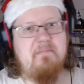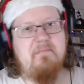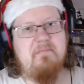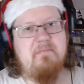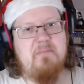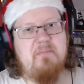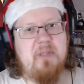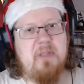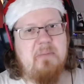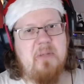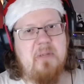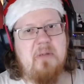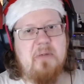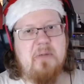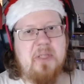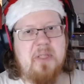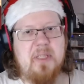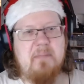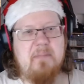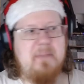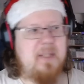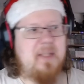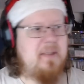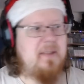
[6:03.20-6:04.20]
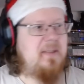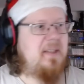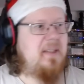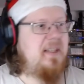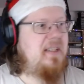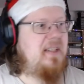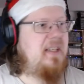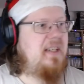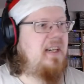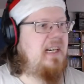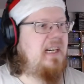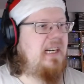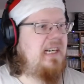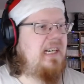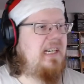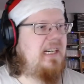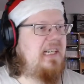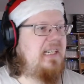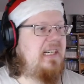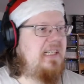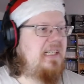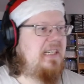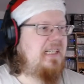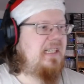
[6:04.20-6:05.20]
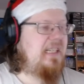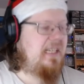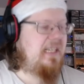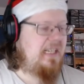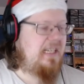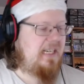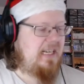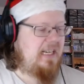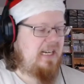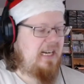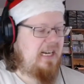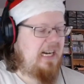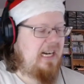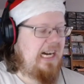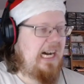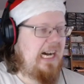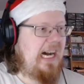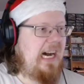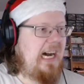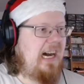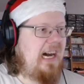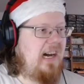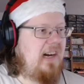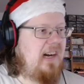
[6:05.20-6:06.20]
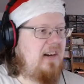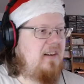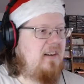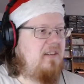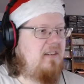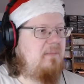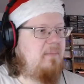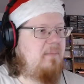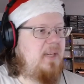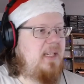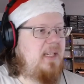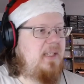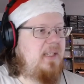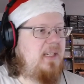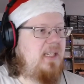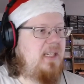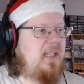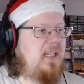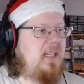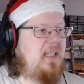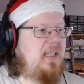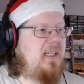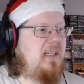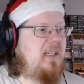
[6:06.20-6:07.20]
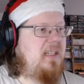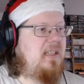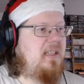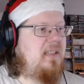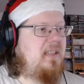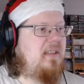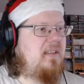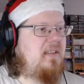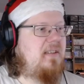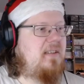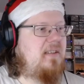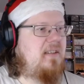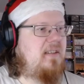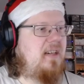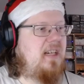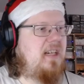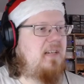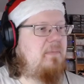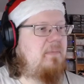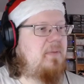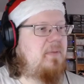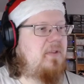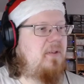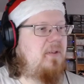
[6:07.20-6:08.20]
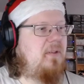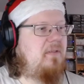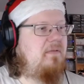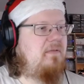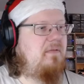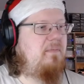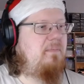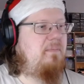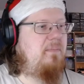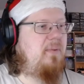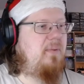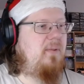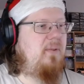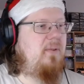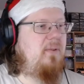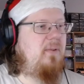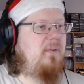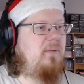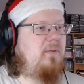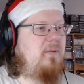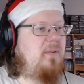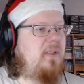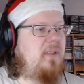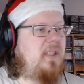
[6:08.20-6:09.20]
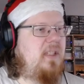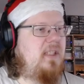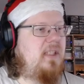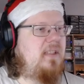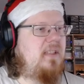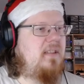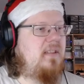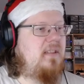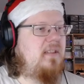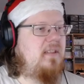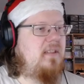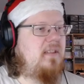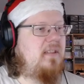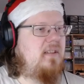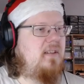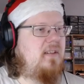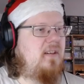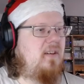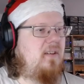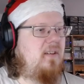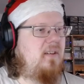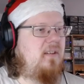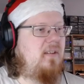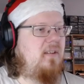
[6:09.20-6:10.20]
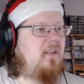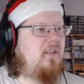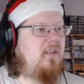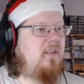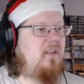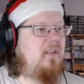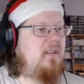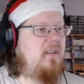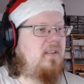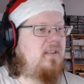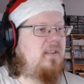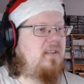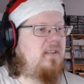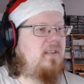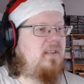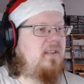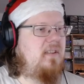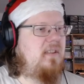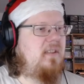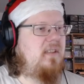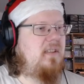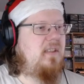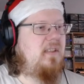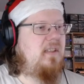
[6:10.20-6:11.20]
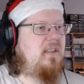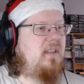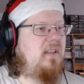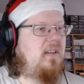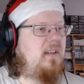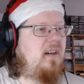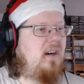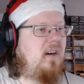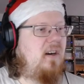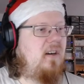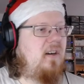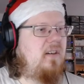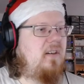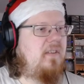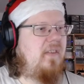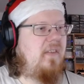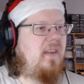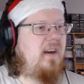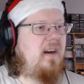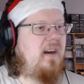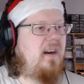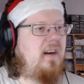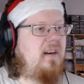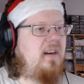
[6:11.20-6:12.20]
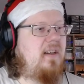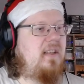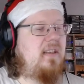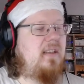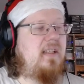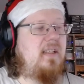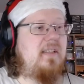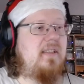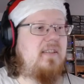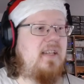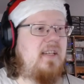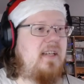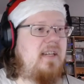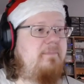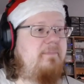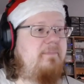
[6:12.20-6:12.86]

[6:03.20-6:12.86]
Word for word: the music, but uh, how many types of blue is color are there? Let's see.